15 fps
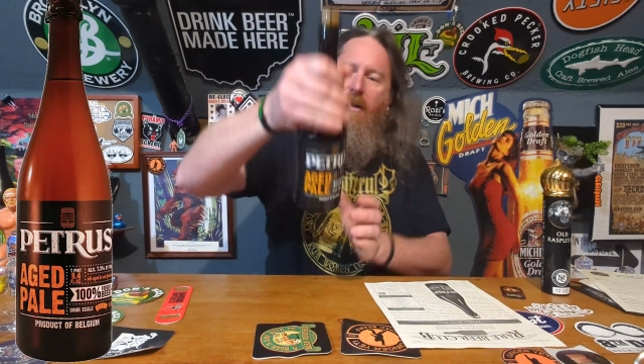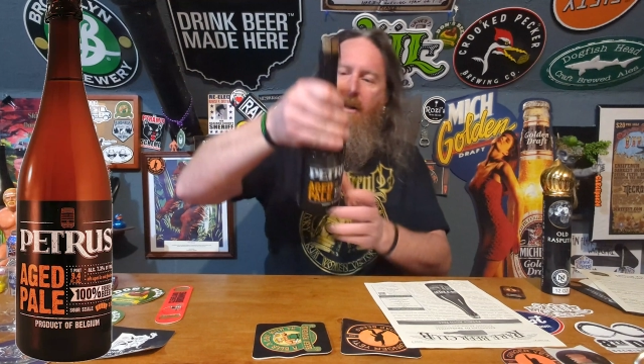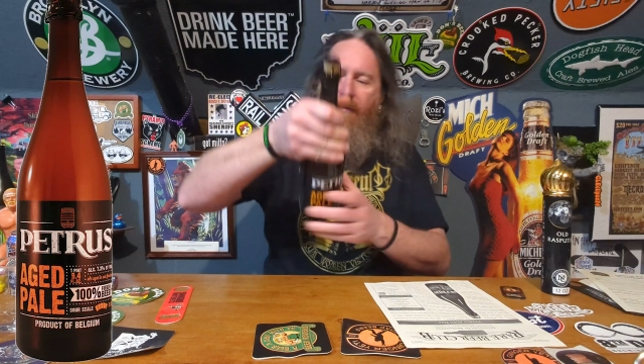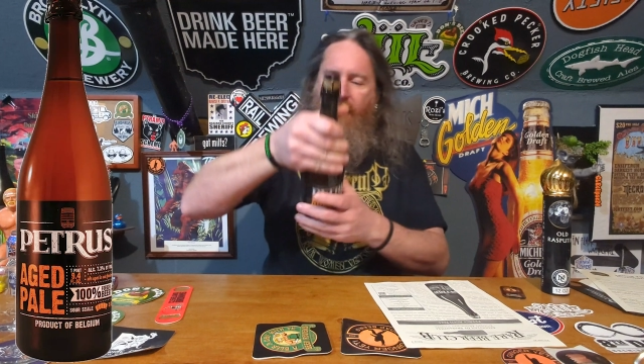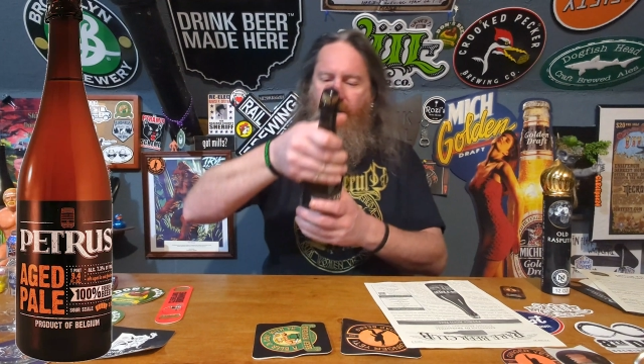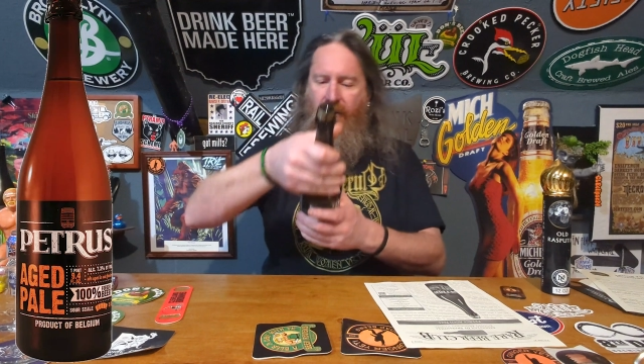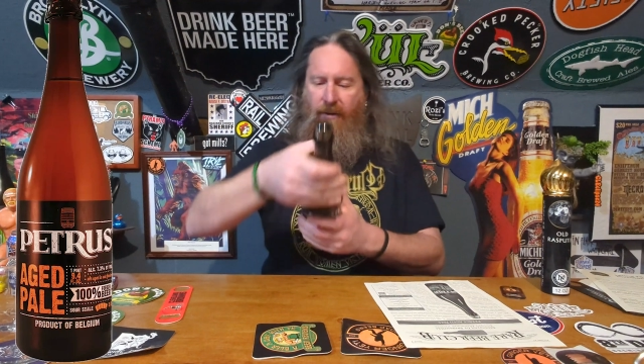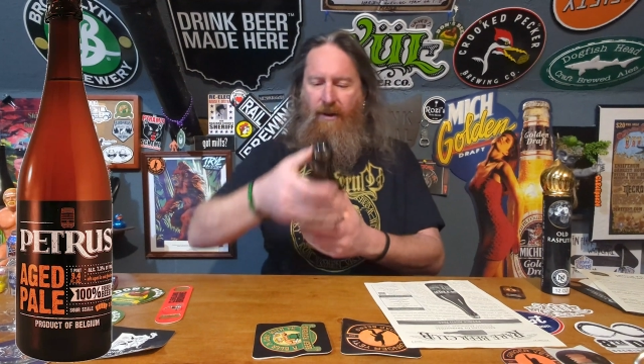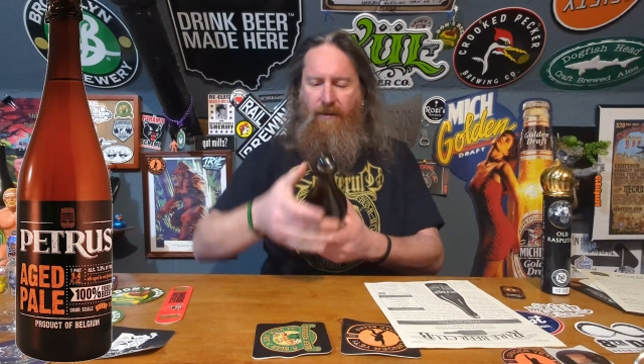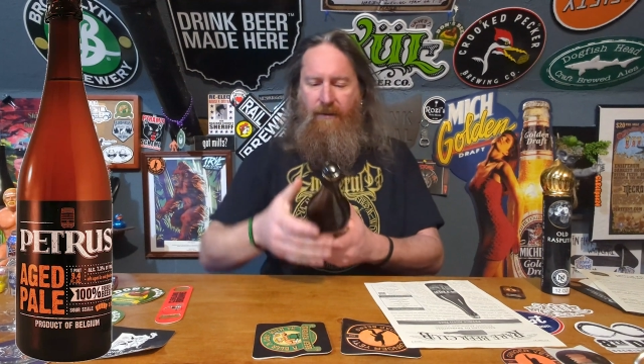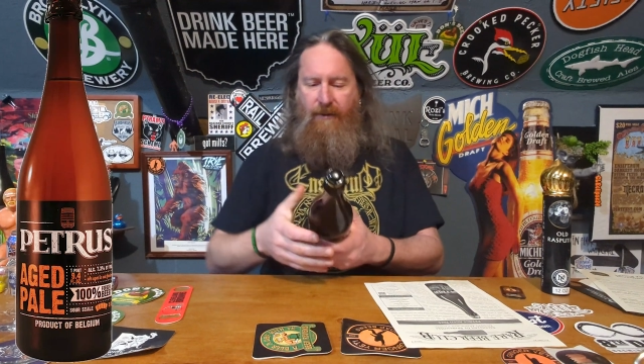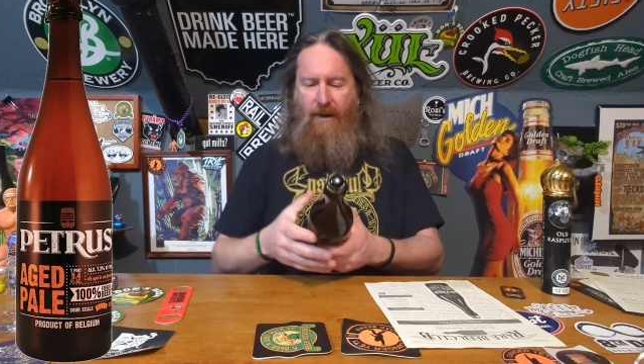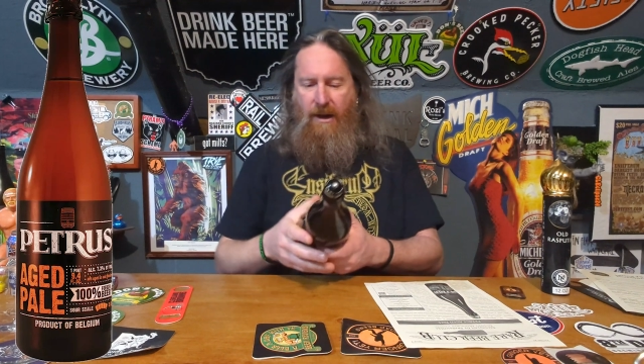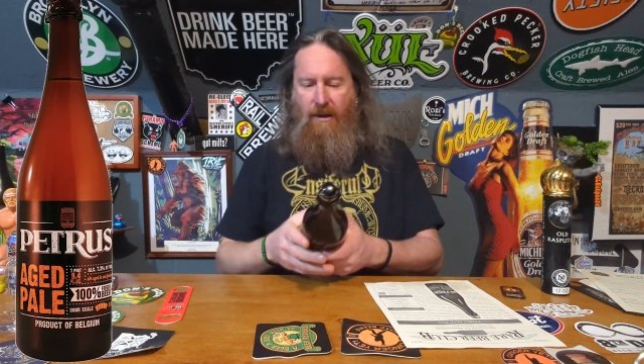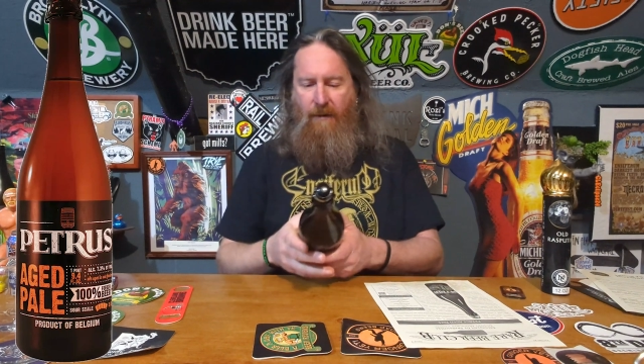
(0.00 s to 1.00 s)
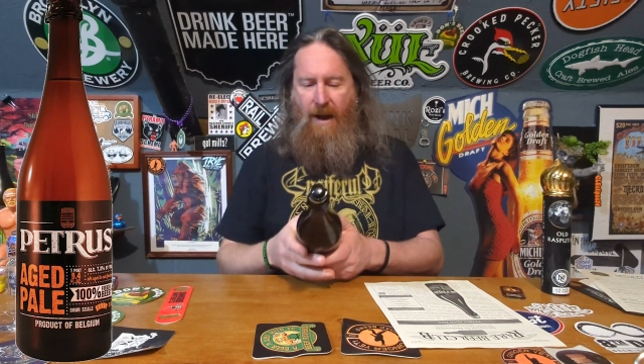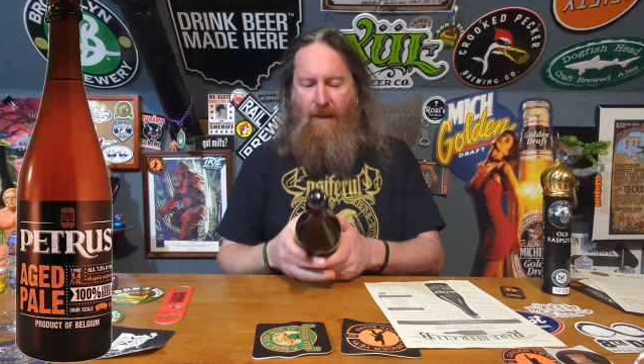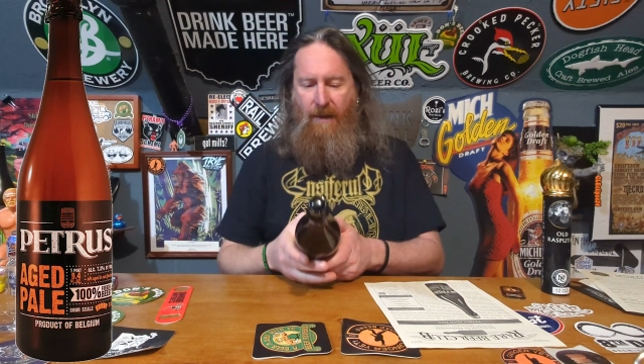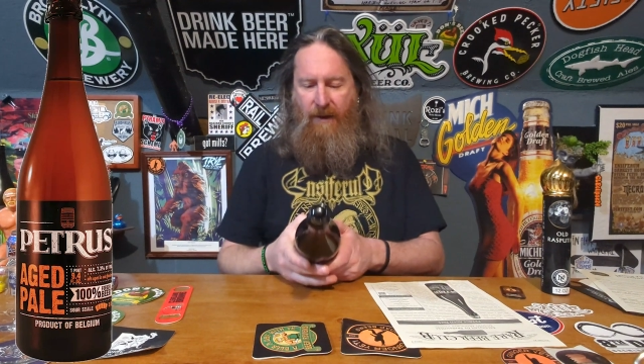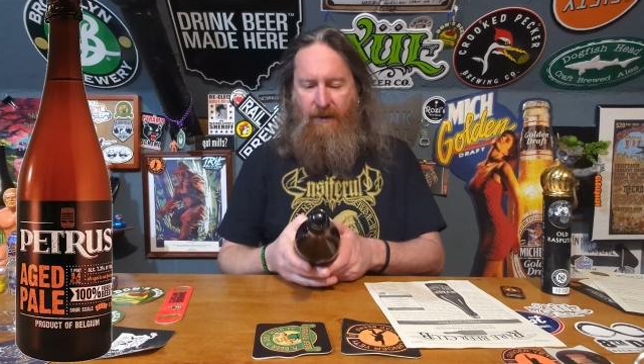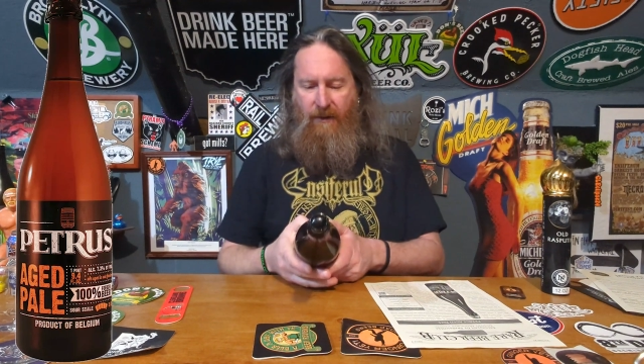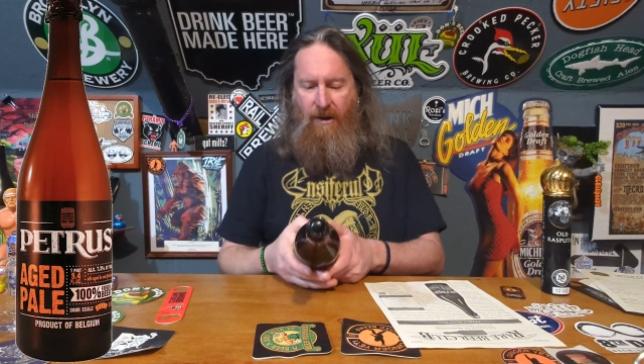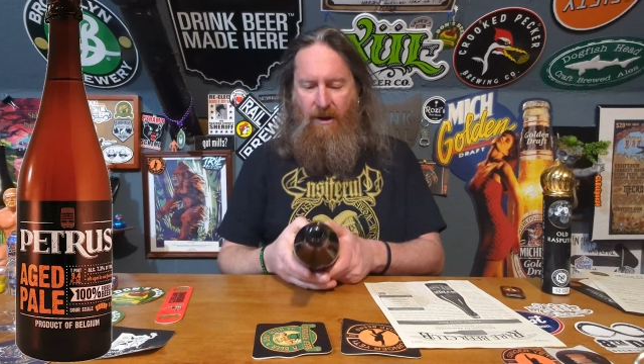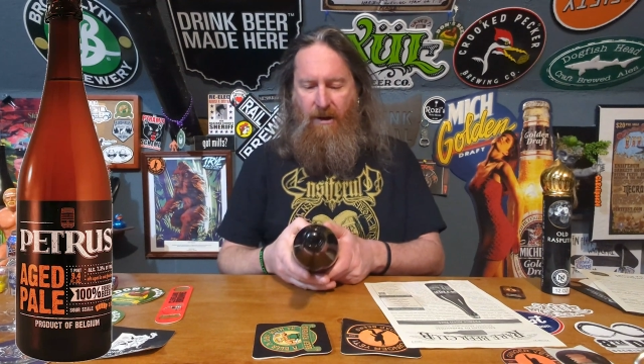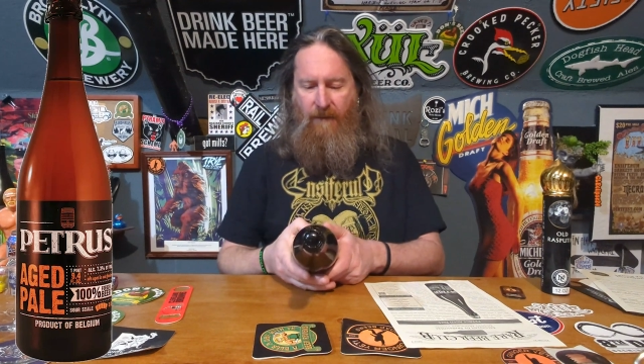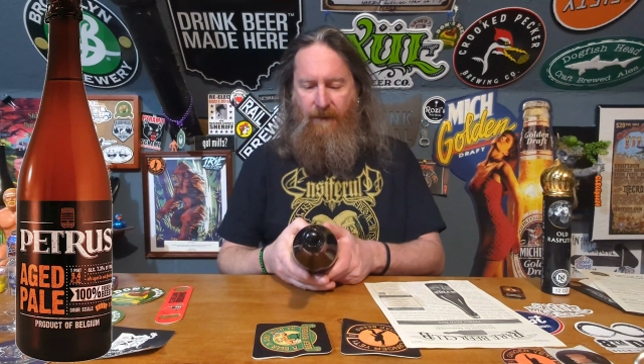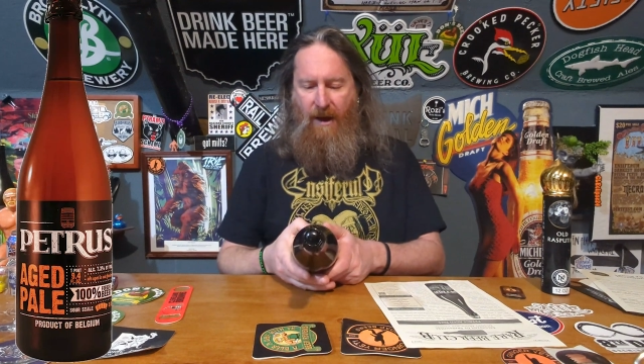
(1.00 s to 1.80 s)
If you're still stuck around this long,